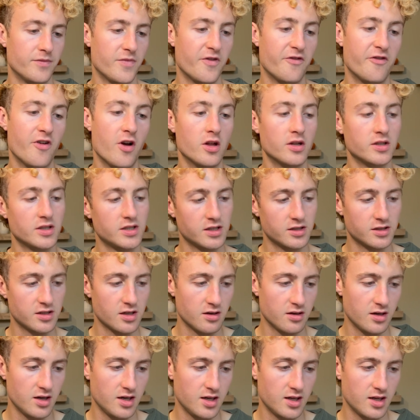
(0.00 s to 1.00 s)
Volunteers
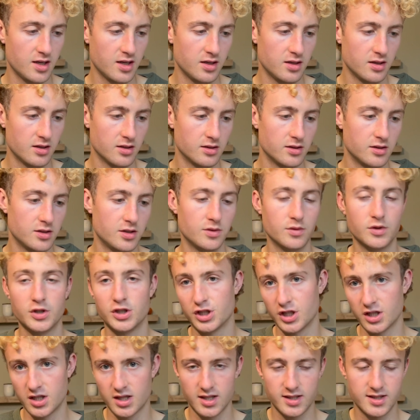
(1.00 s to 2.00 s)
are needed to
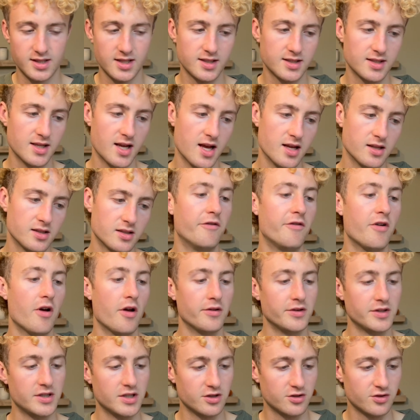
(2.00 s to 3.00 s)
ensure the success.
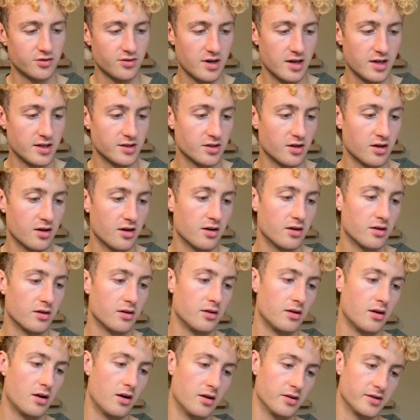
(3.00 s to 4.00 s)
Volunteer trainings are
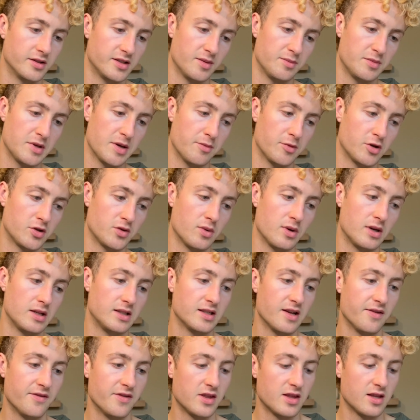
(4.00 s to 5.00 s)
on September
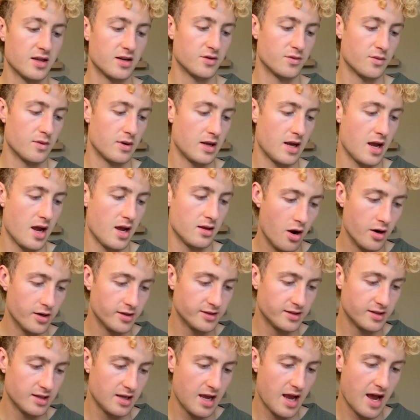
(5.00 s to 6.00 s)
twenty-seventh and twenty-eighth.
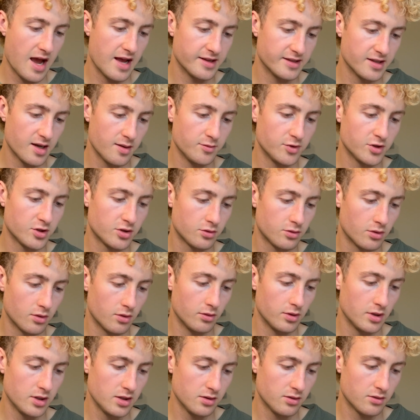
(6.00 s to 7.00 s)
Honestly, as I'm
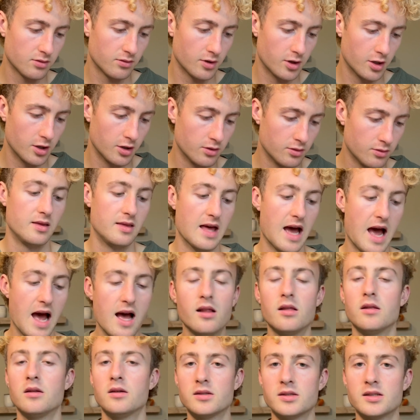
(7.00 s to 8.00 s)
scrolling through,
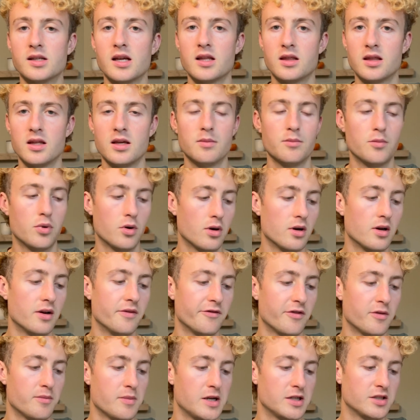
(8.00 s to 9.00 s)
that looks like the important
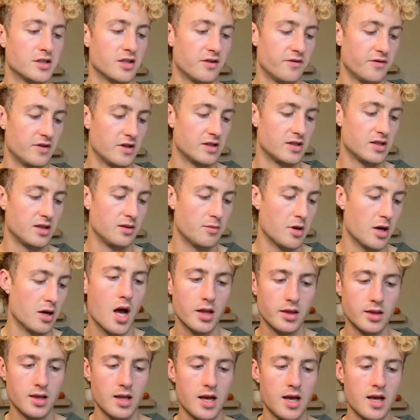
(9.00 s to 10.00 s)
information of this email.
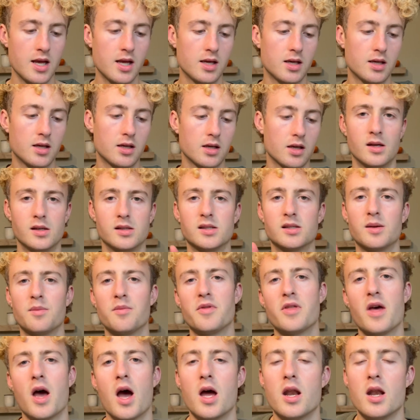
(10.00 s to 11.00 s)
Unlike some
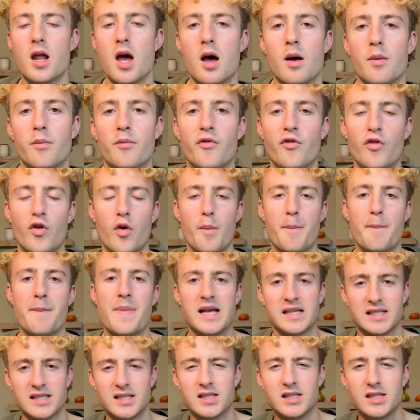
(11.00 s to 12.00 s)
of the unhelpful
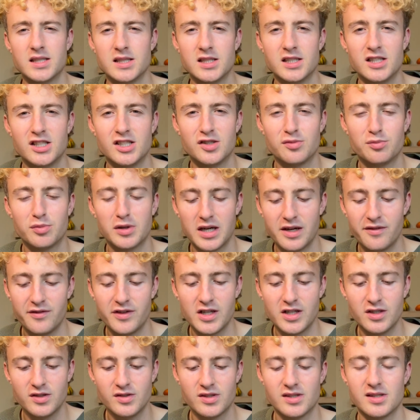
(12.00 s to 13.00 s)
message
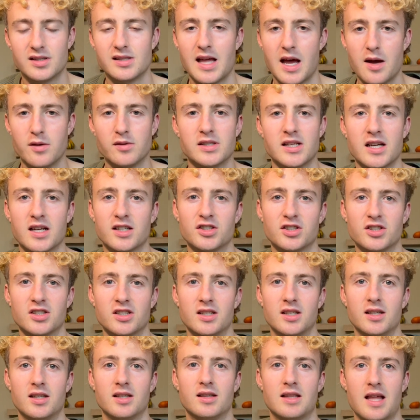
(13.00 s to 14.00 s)
previews, that was
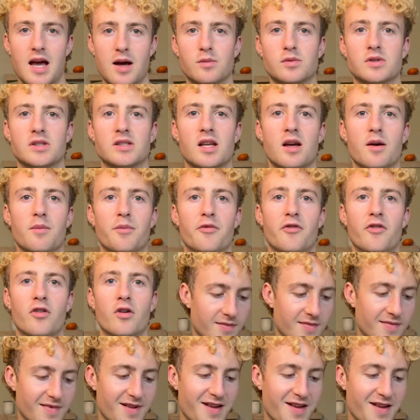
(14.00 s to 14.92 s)
actually, that was helpful.